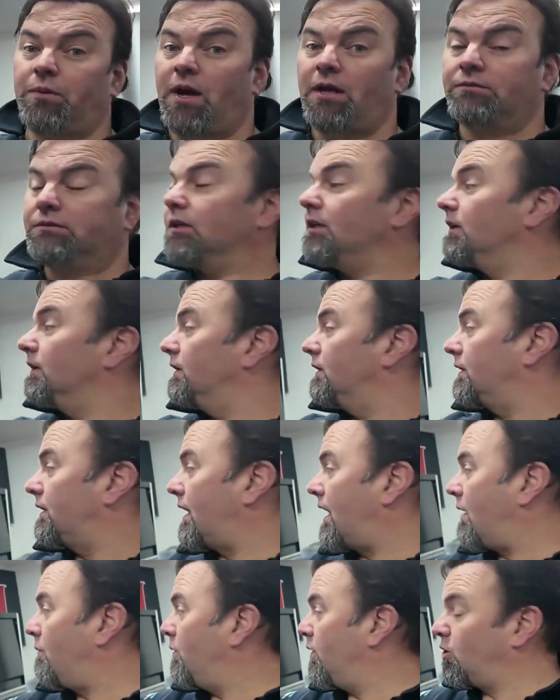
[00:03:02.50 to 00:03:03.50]
but
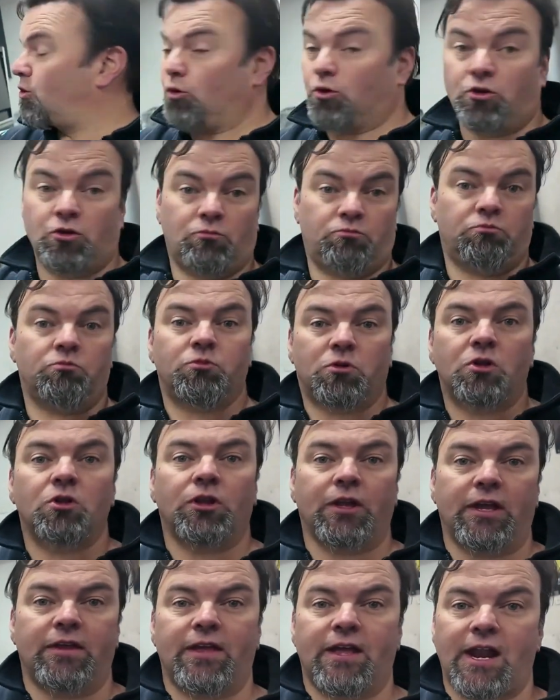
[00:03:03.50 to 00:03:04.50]
um, we could
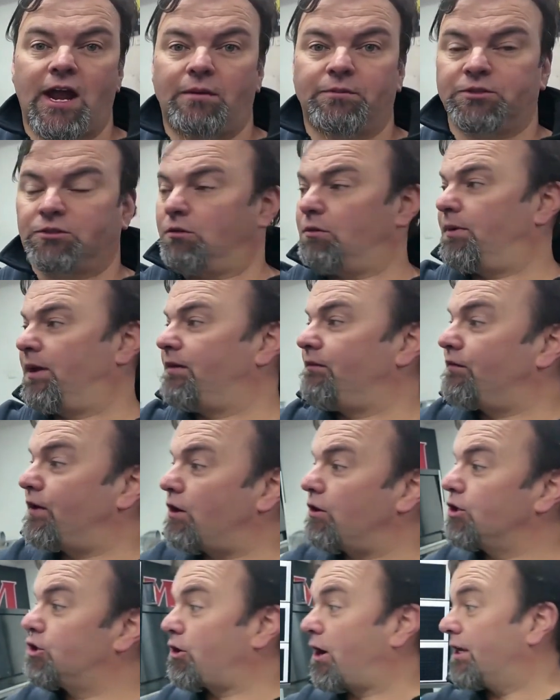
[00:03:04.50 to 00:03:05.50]
clear that up. So we're being
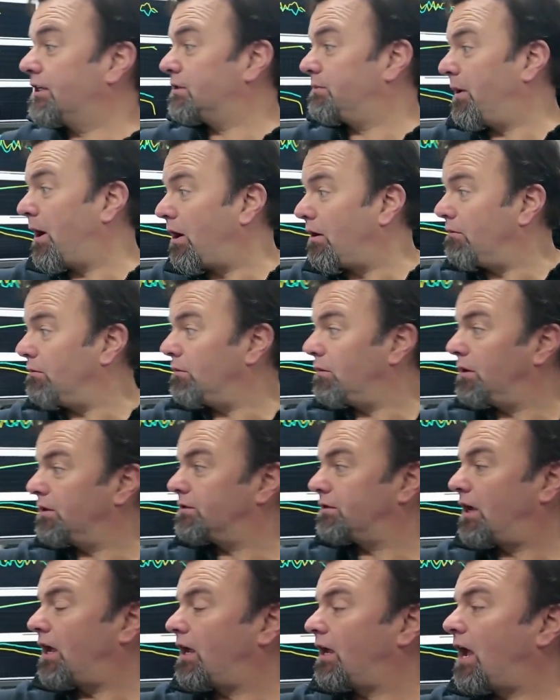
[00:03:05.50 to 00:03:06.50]
very transparent. We're
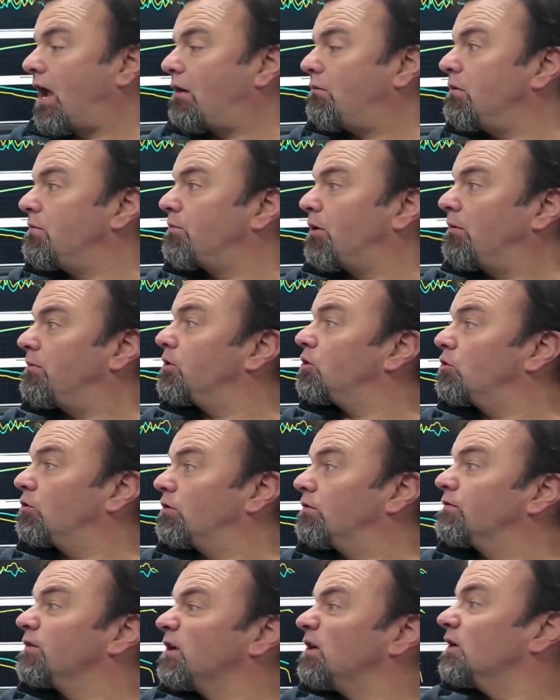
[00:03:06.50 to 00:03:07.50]
saying, hey, we probably could
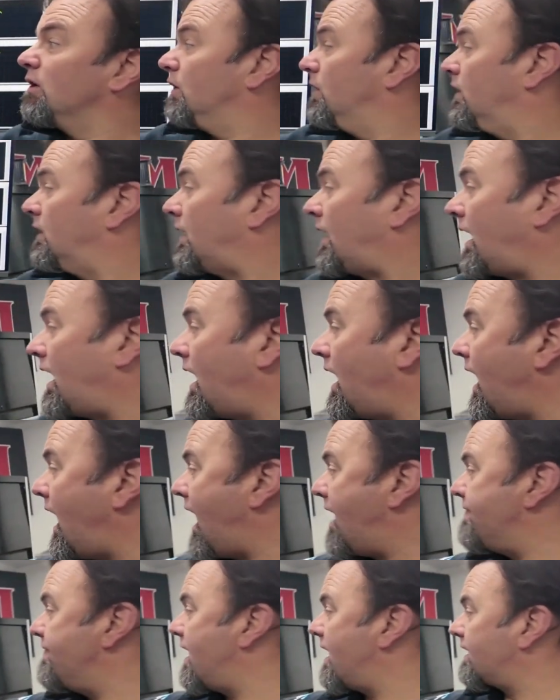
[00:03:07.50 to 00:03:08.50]
have uh,
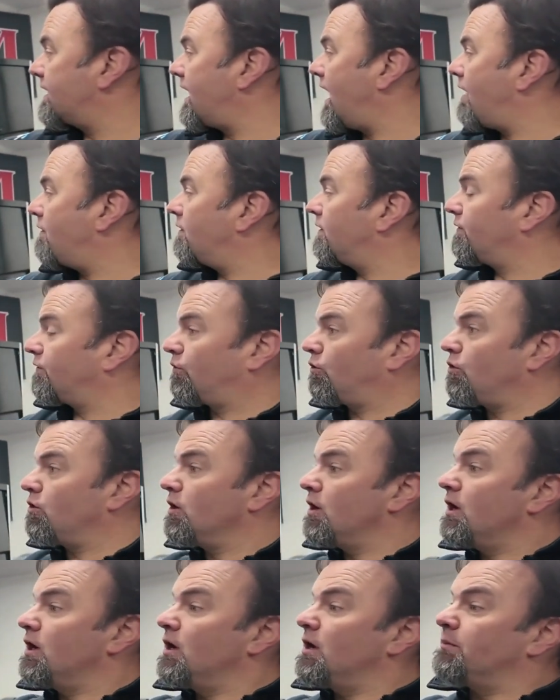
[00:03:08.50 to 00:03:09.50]
had that carry through.
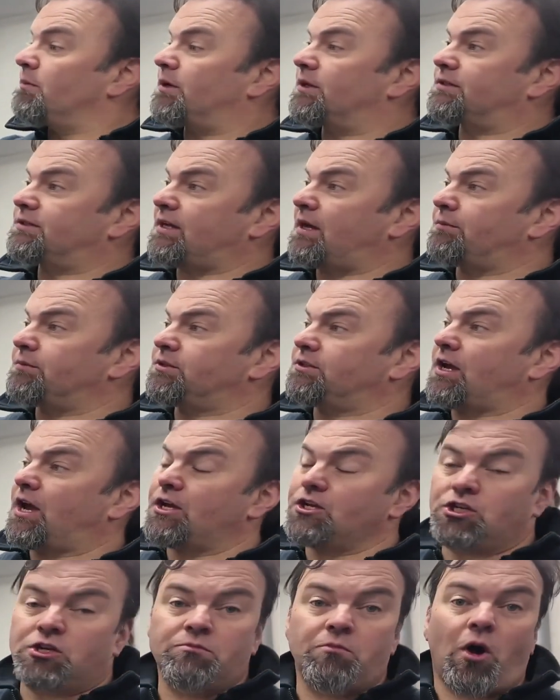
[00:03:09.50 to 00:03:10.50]
But at some
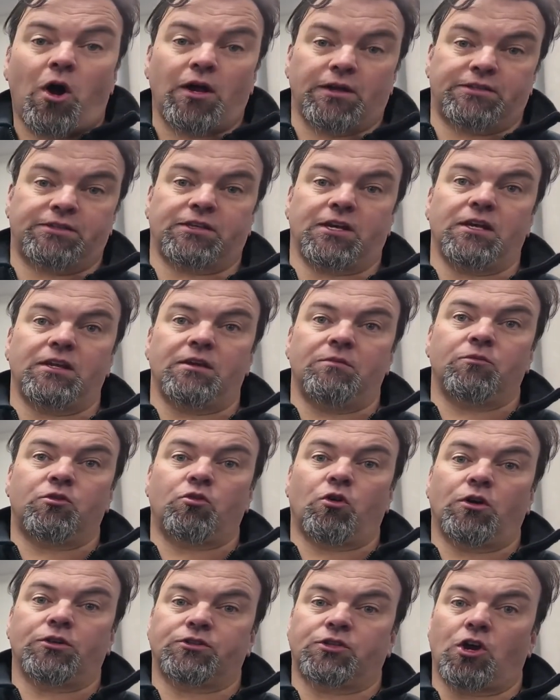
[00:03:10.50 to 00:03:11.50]
stage, you might see them
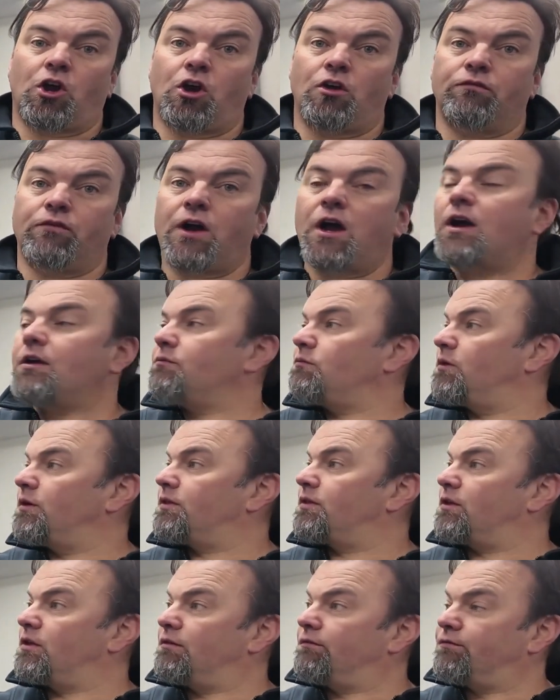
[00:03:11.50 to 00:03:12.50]
cross over
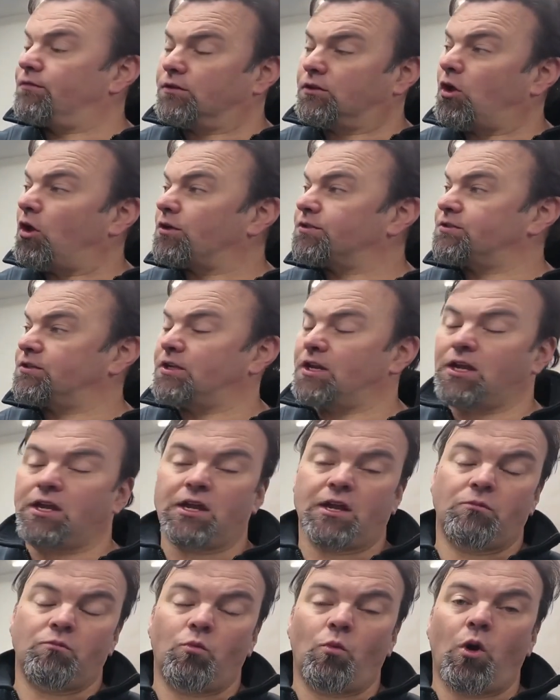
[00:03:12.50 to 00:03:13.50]
with the
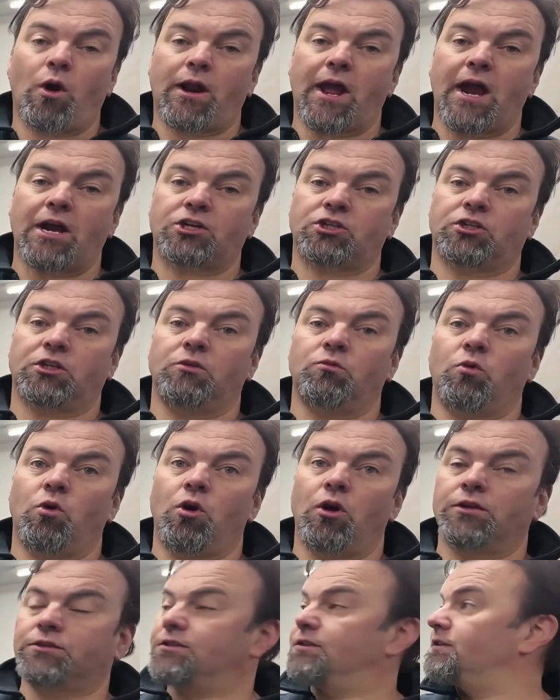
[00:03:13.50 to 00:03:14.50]
velocity and what actually
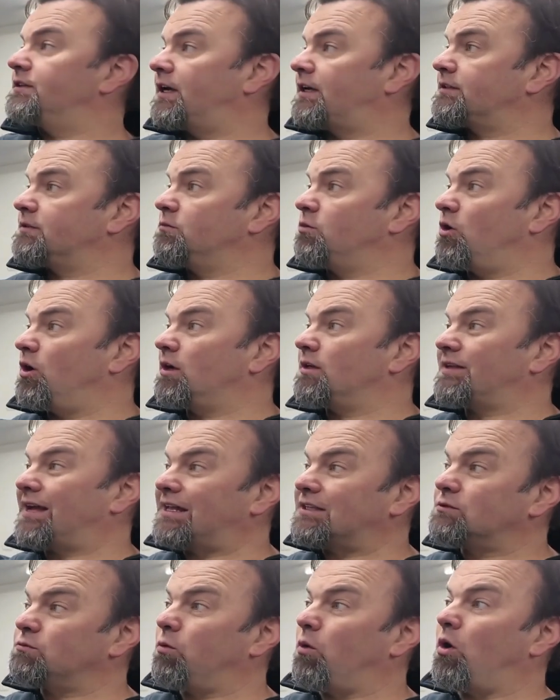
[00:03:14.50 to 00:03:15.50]
works and doesn't work.
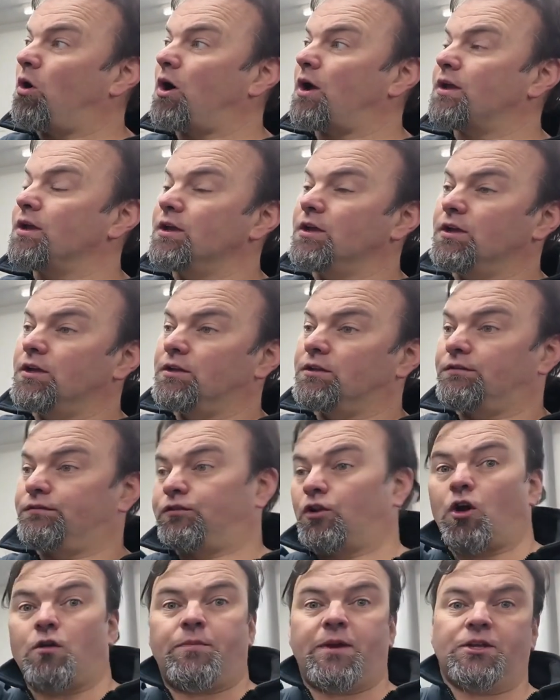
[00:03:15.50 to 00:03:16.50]
That's why
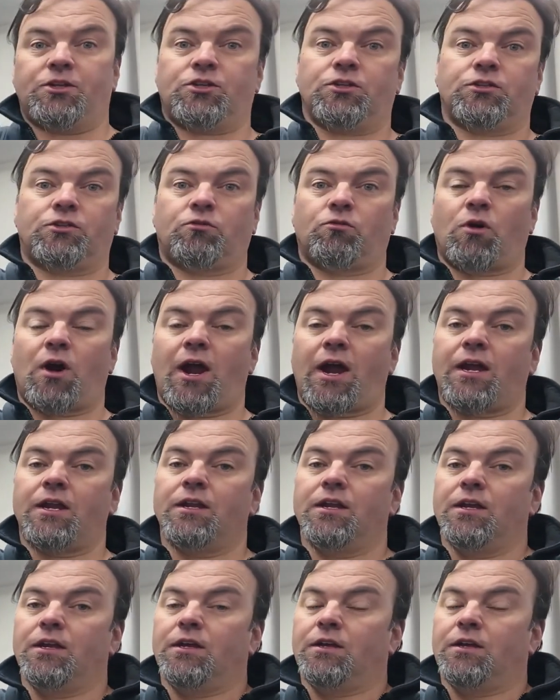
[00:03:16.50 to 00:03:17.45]
flow bench is great,